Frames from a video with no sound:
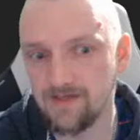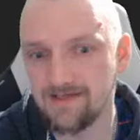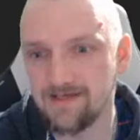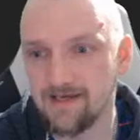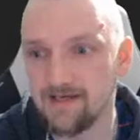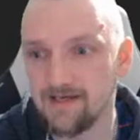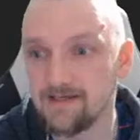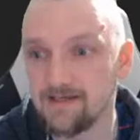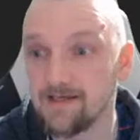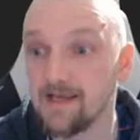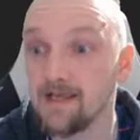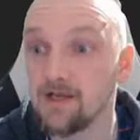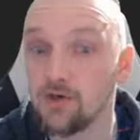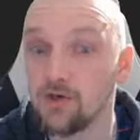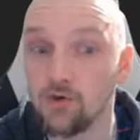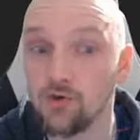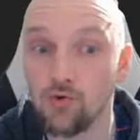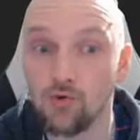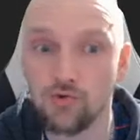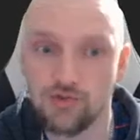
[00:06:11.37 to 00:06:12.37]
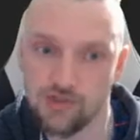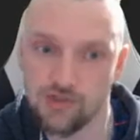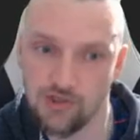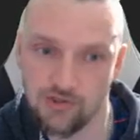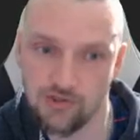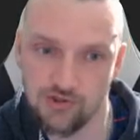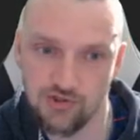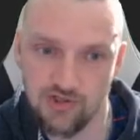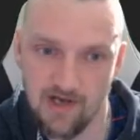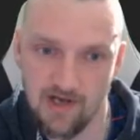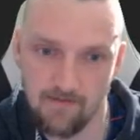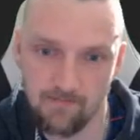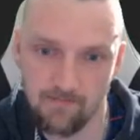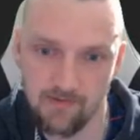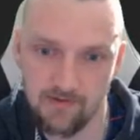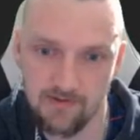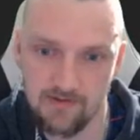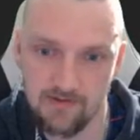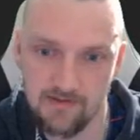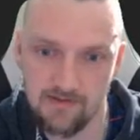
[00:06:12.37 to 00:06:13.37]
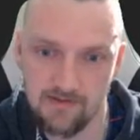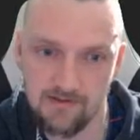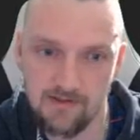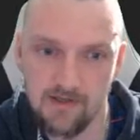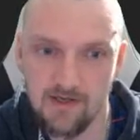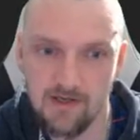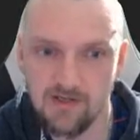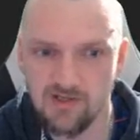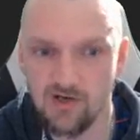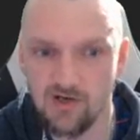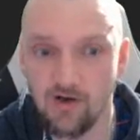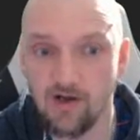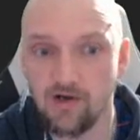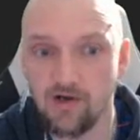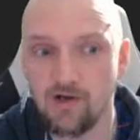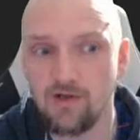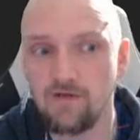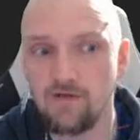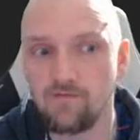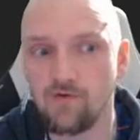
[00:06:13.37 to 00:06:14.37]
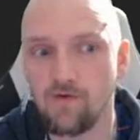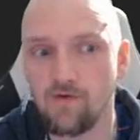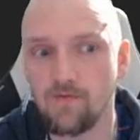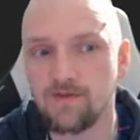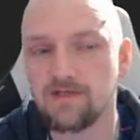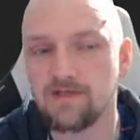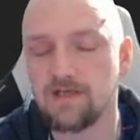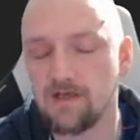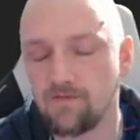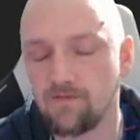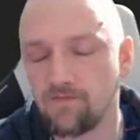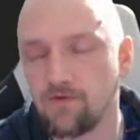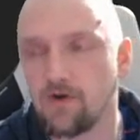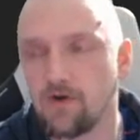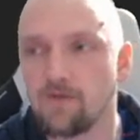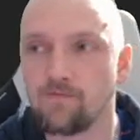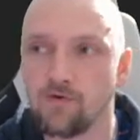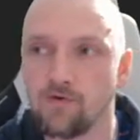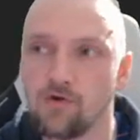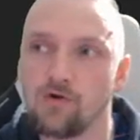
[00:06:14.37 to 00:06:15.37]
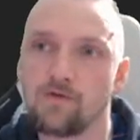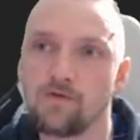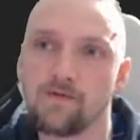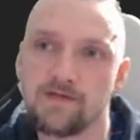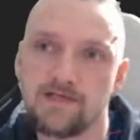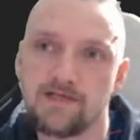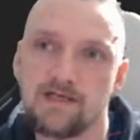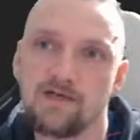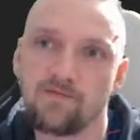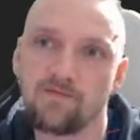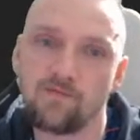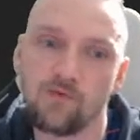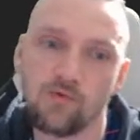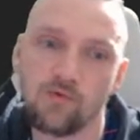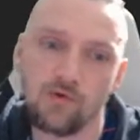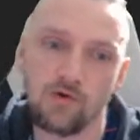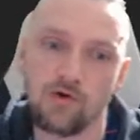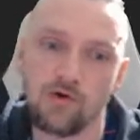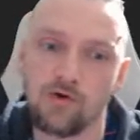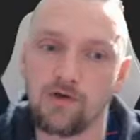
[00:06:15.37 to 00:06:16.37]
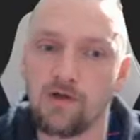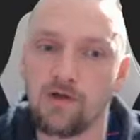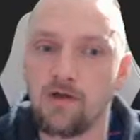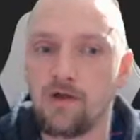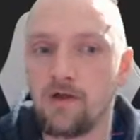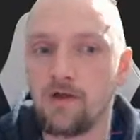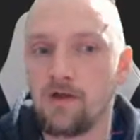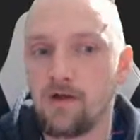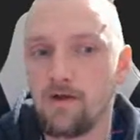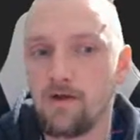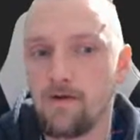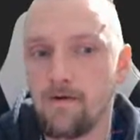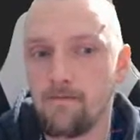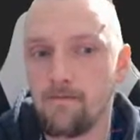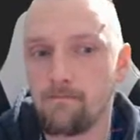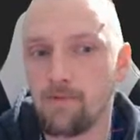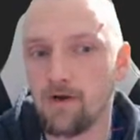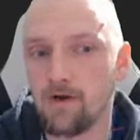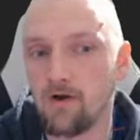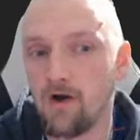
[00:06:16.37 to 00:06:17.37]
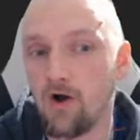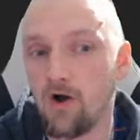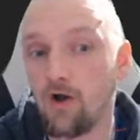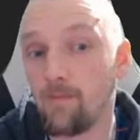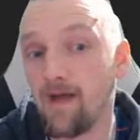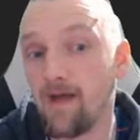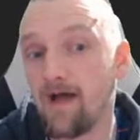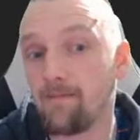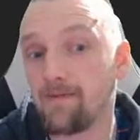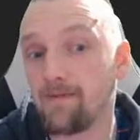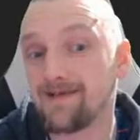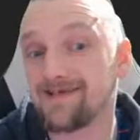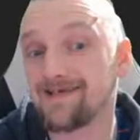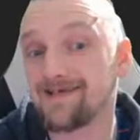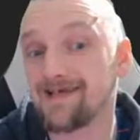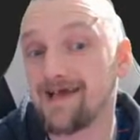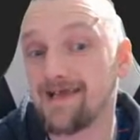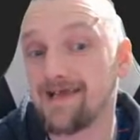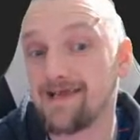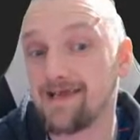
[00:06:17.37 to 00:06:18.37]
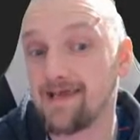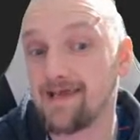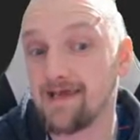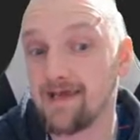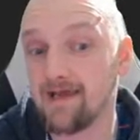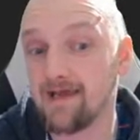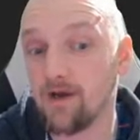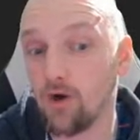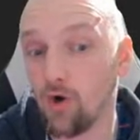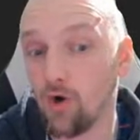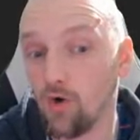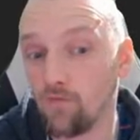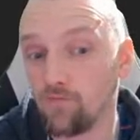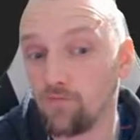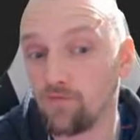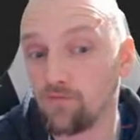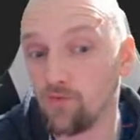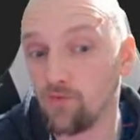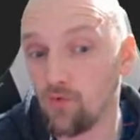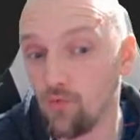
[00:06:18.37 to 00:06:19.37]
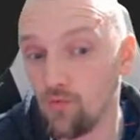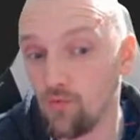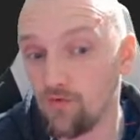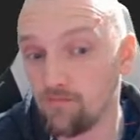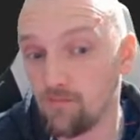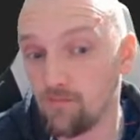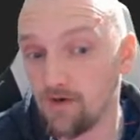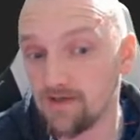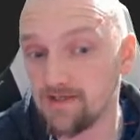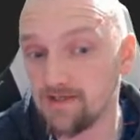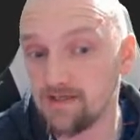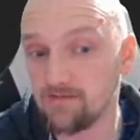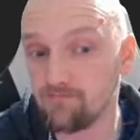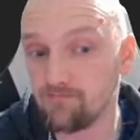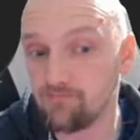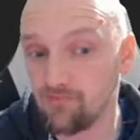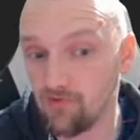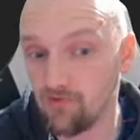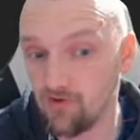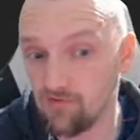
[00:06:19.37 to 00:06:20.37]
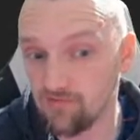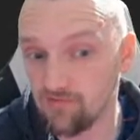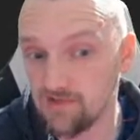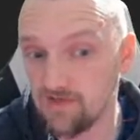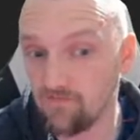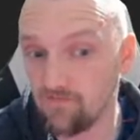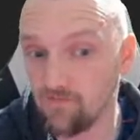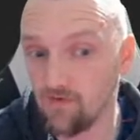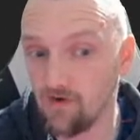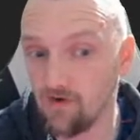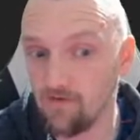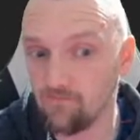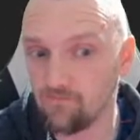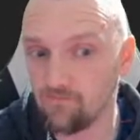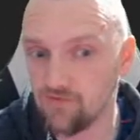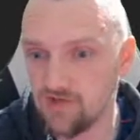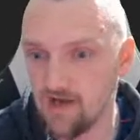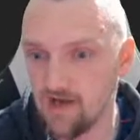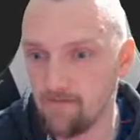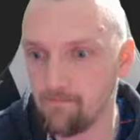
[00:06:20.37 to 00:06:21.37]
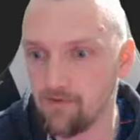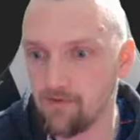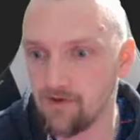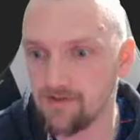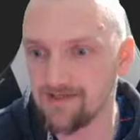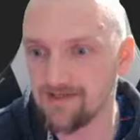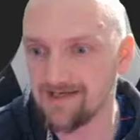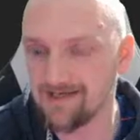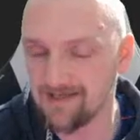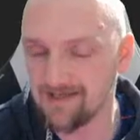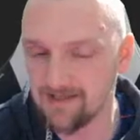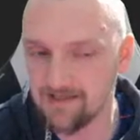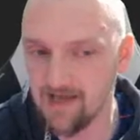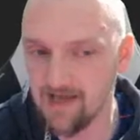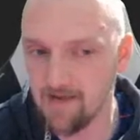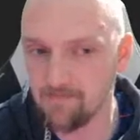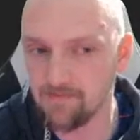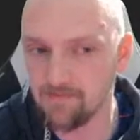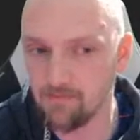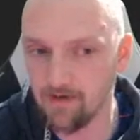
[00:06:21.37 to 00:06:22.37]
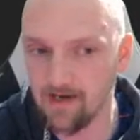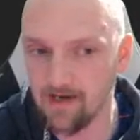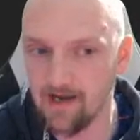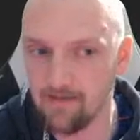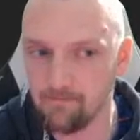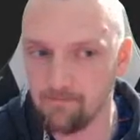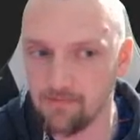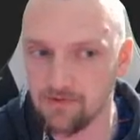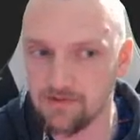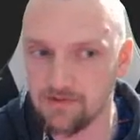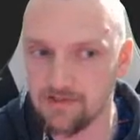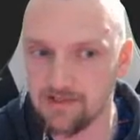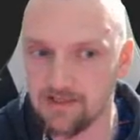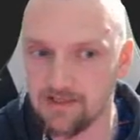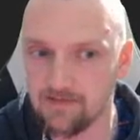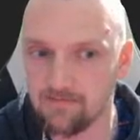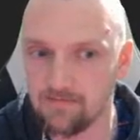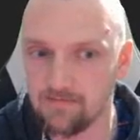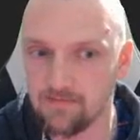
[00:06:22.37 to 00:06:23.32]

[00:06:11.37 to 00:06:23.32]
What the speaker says: says ignore certain champions. So like, I know you've got the tier 5 lock, the tier 4 lock. But like, I'm happy to take gear off of all of my priority 5 champions except my clan boss team.